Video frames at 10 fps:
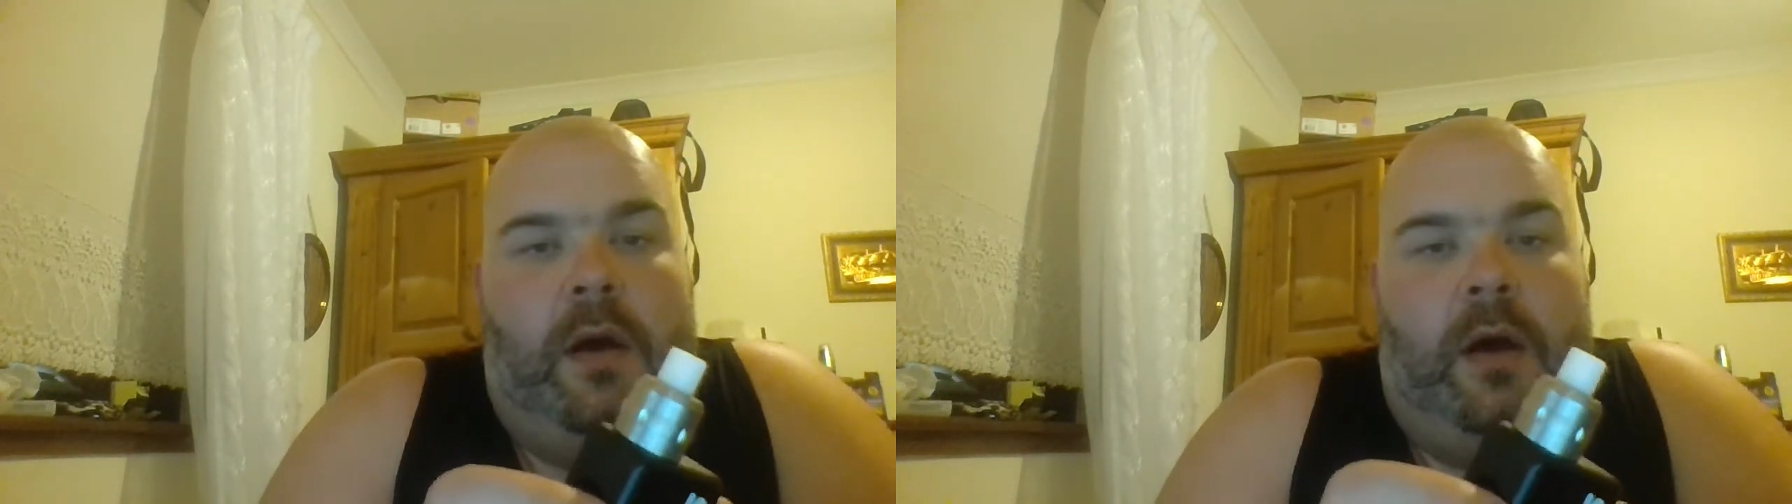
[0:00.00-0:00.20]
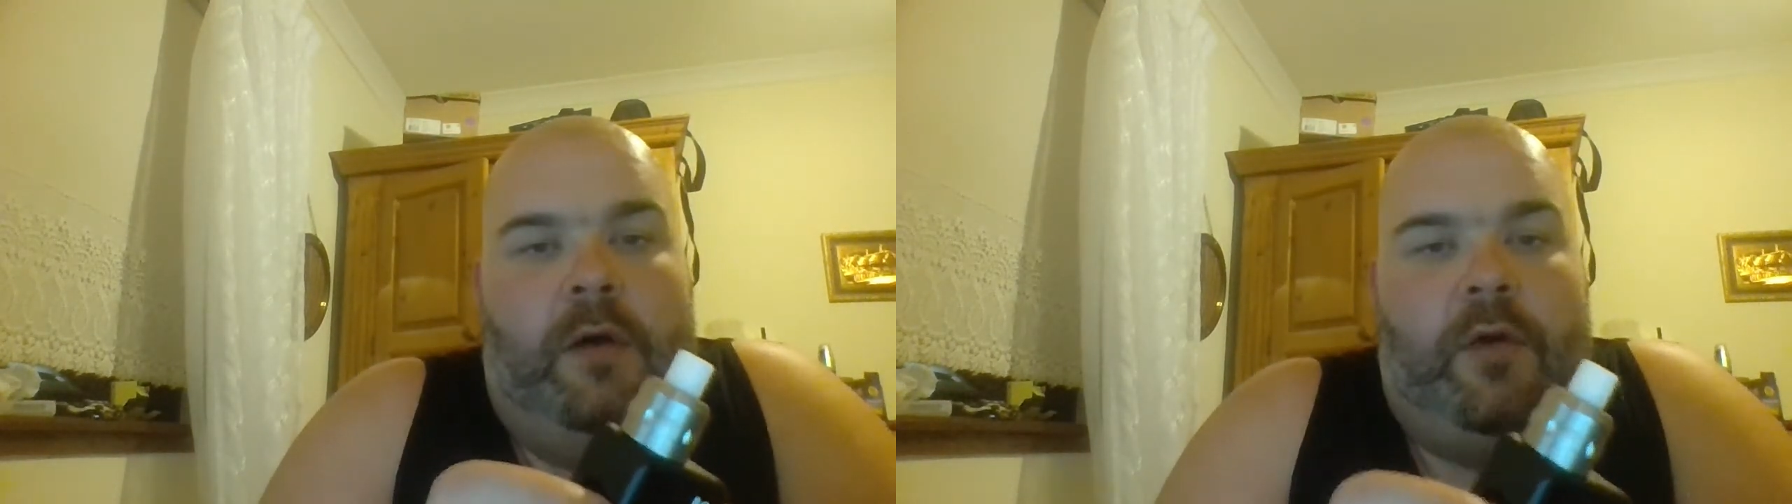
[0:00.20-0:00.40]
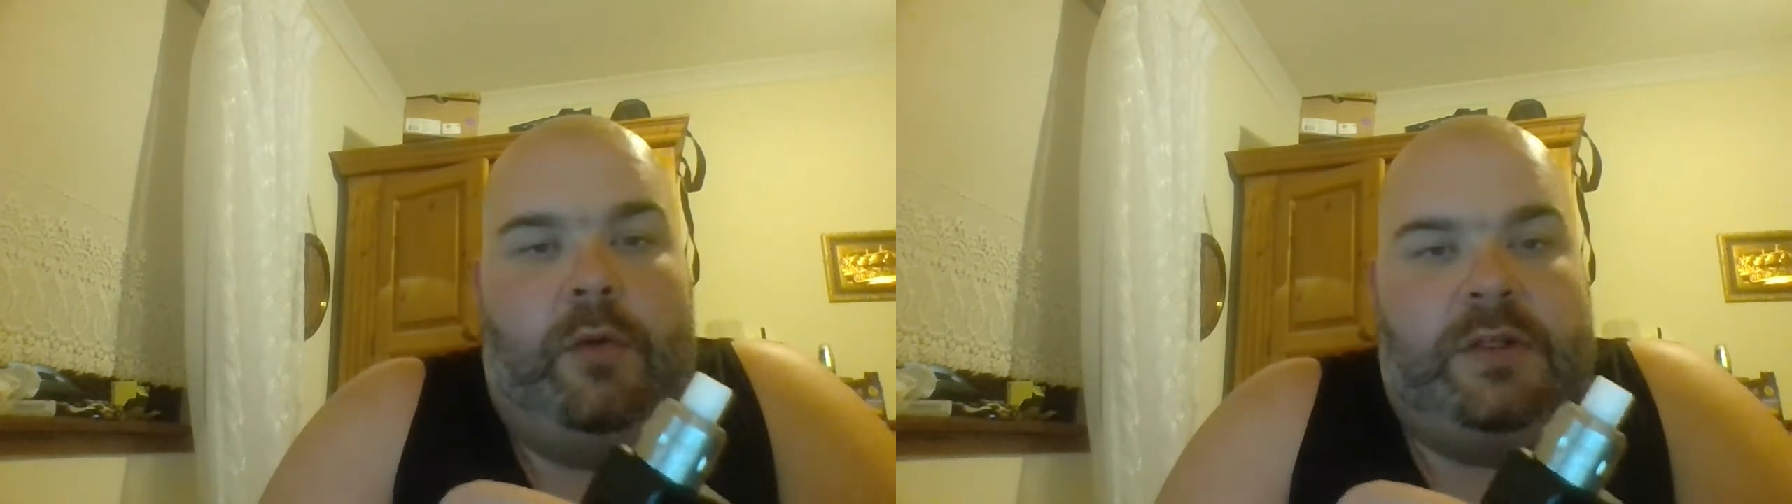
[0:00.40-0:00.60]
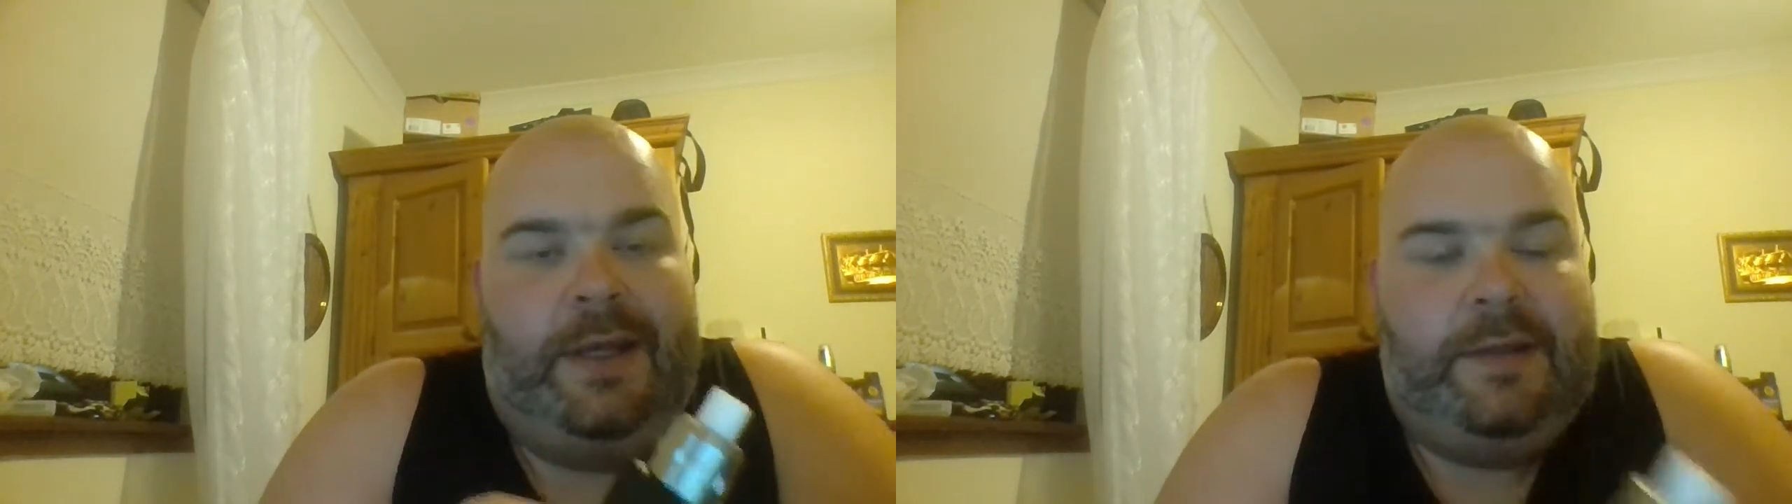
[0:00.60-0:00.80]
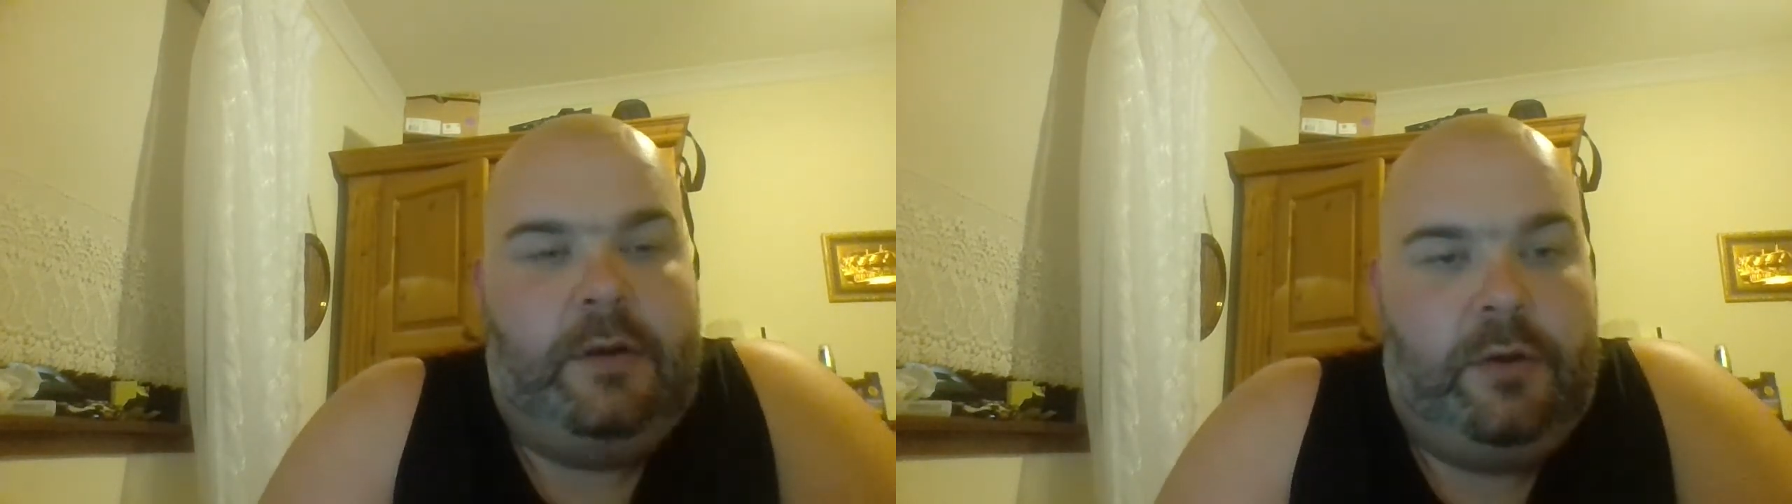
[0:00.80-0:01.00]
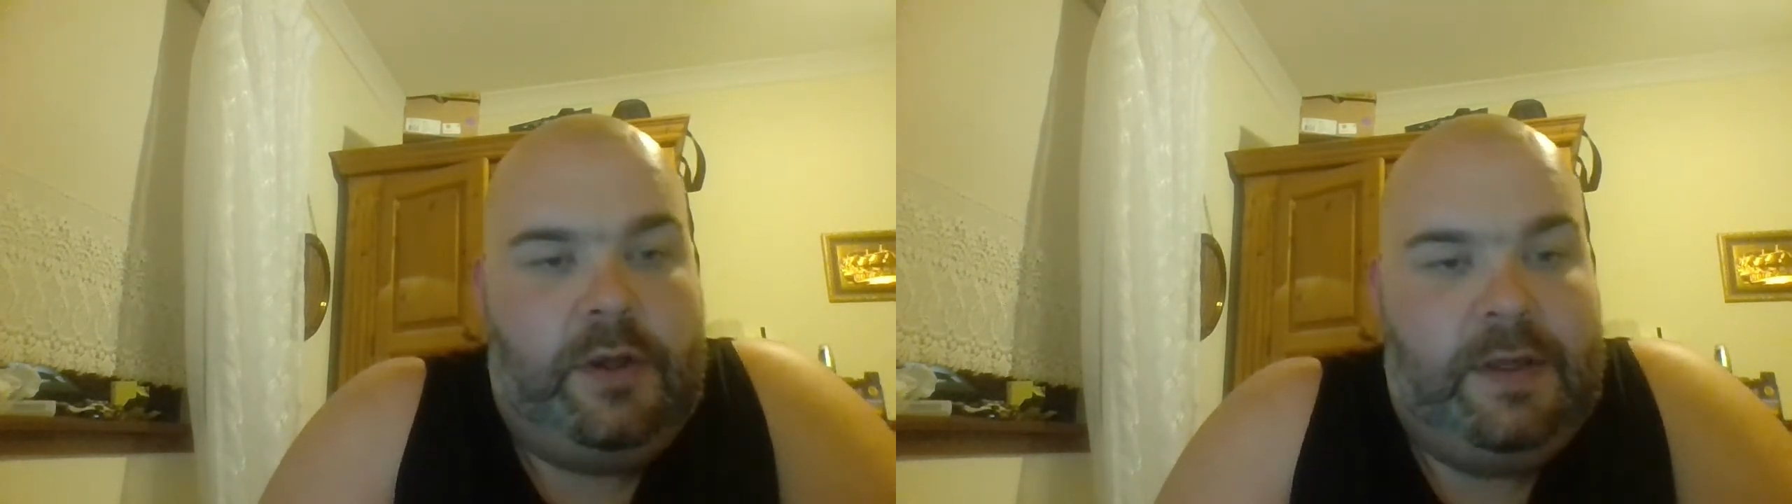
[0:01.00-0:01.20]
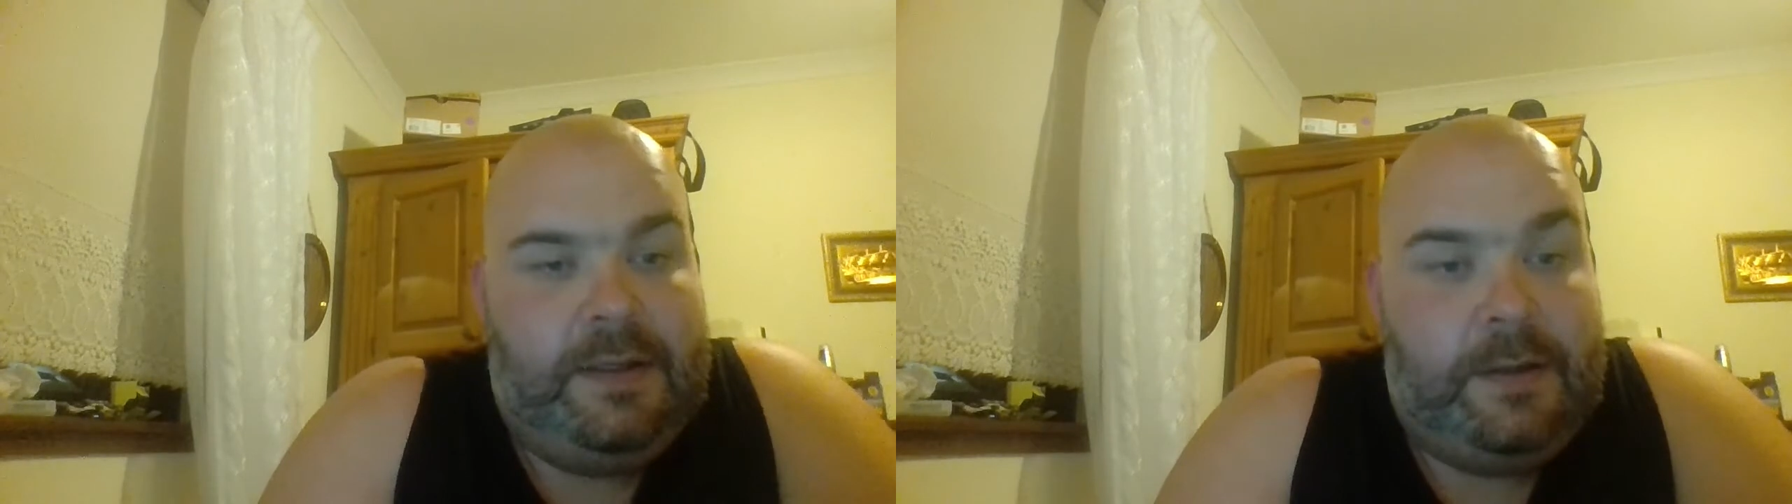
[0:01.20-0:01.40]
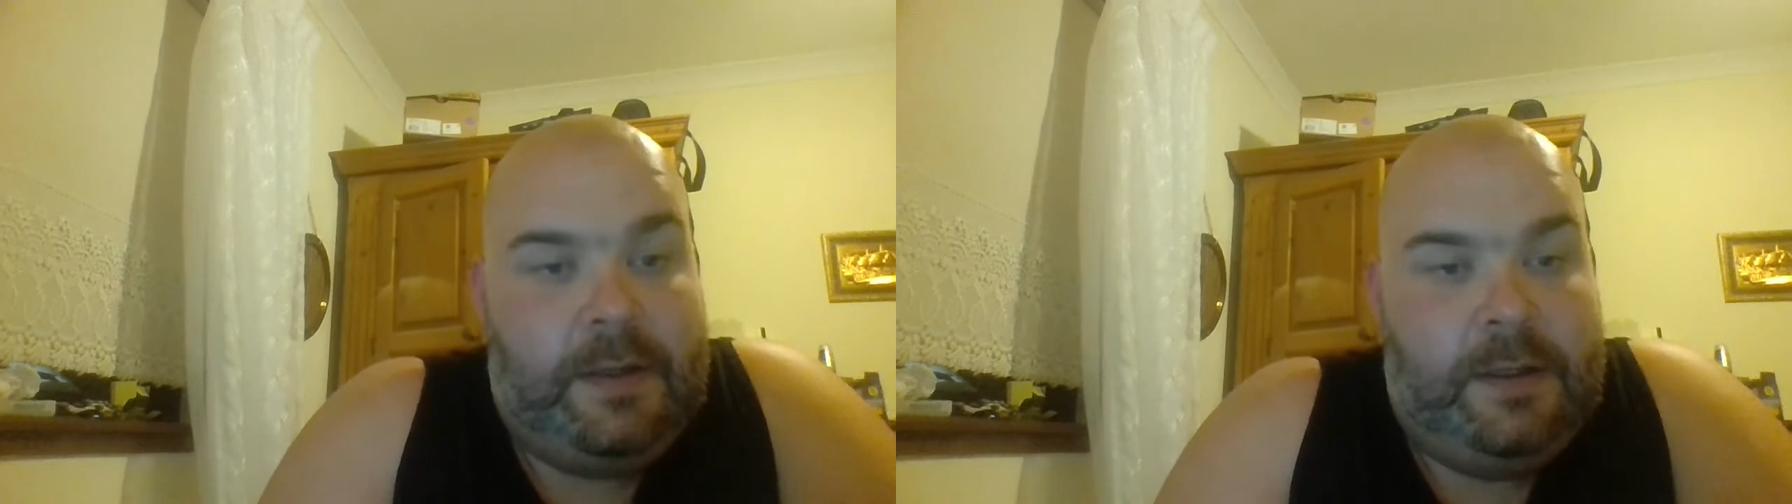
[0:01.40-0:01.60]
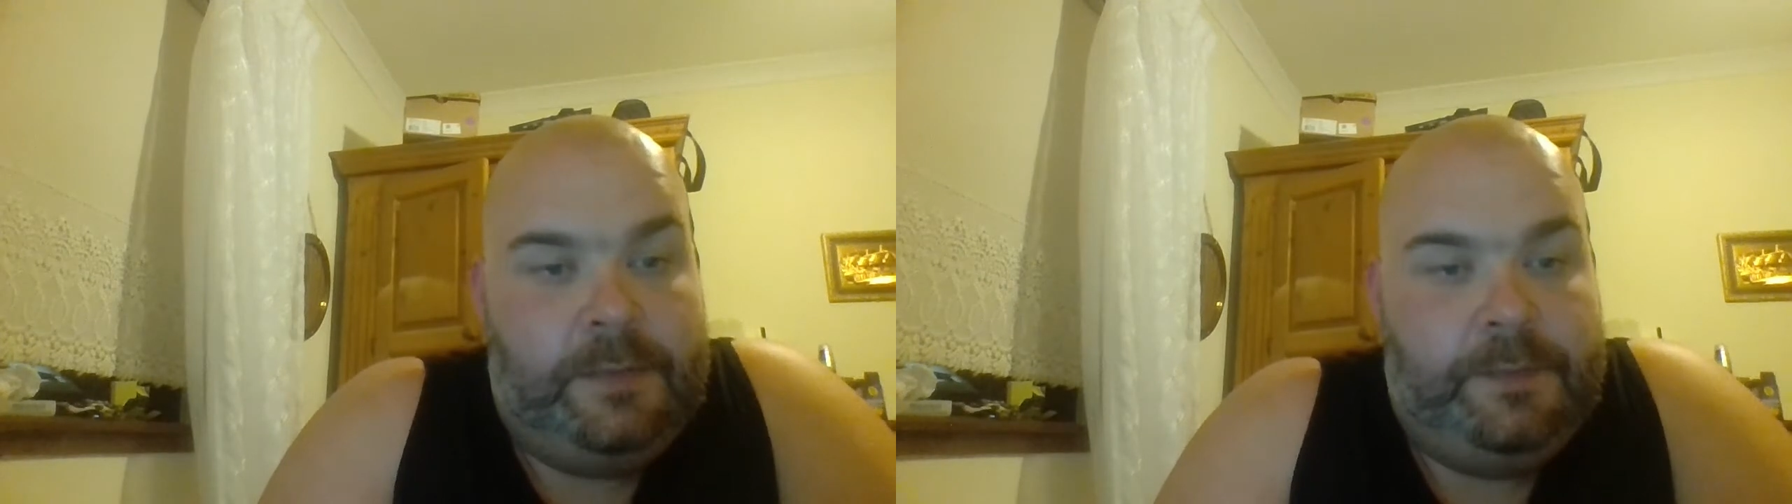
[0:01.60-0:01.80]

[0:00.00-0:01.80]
I've always liked the look of the Eden gear.